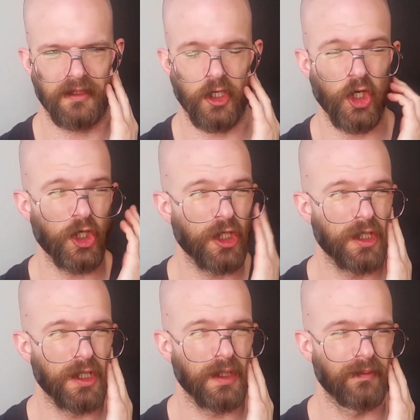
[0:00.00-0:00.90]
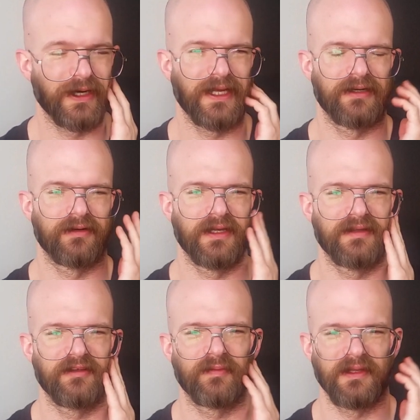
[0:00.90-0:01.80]
Could, but I don't
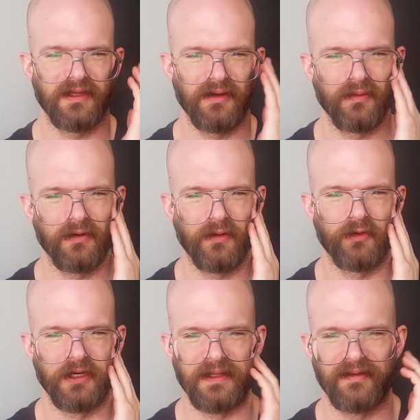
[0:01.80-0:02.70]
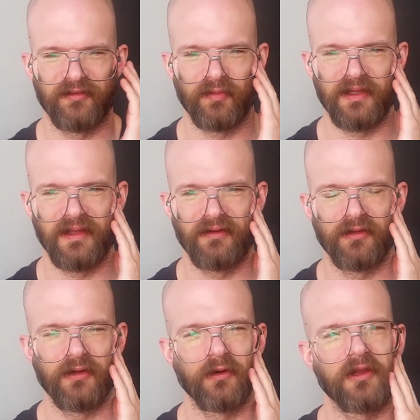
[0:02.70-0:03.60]
anticipate that. I wouldn't anticipate that
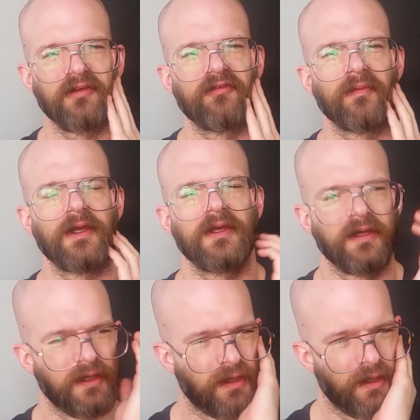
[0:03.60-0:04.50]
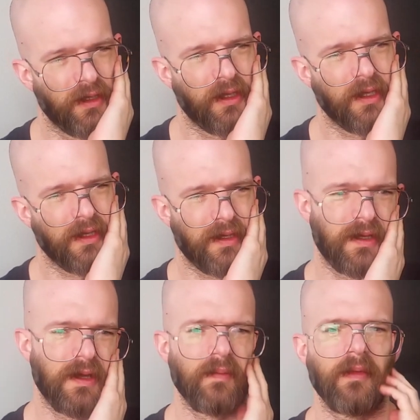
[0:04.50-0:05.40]
really working for me.
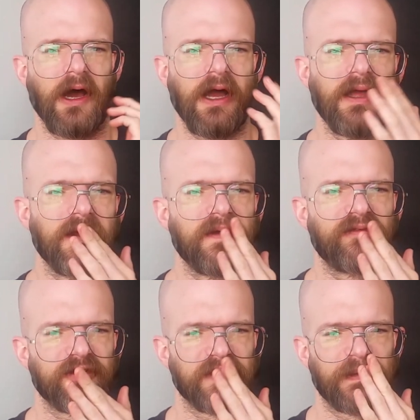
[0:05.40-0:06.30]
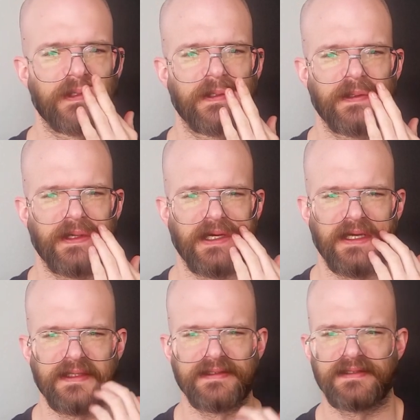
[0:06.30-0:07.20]
But for someone who
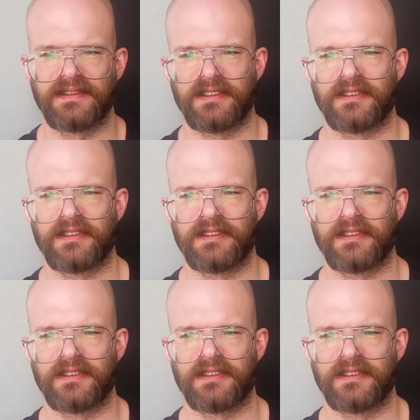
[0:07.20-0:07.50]
has,